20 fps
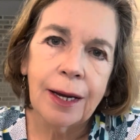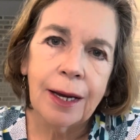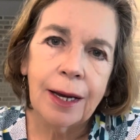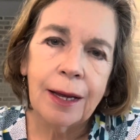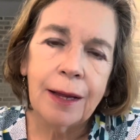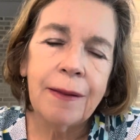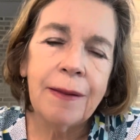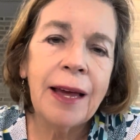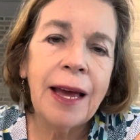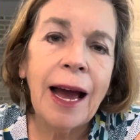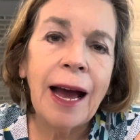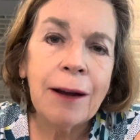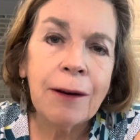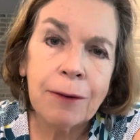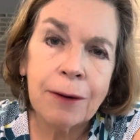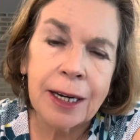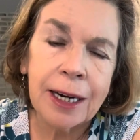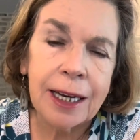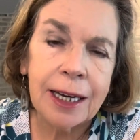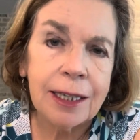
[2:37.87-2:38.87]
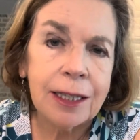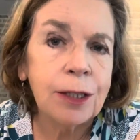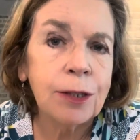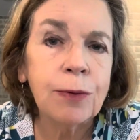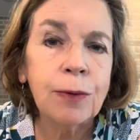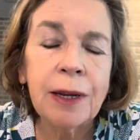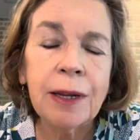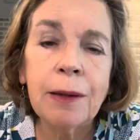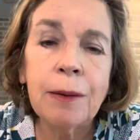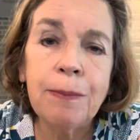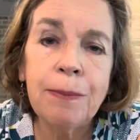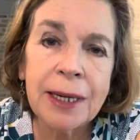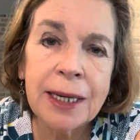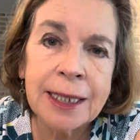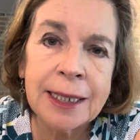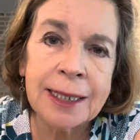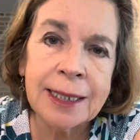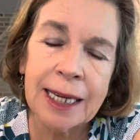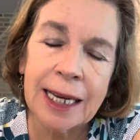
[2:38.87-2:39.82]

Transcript: The irony is, one of the biggest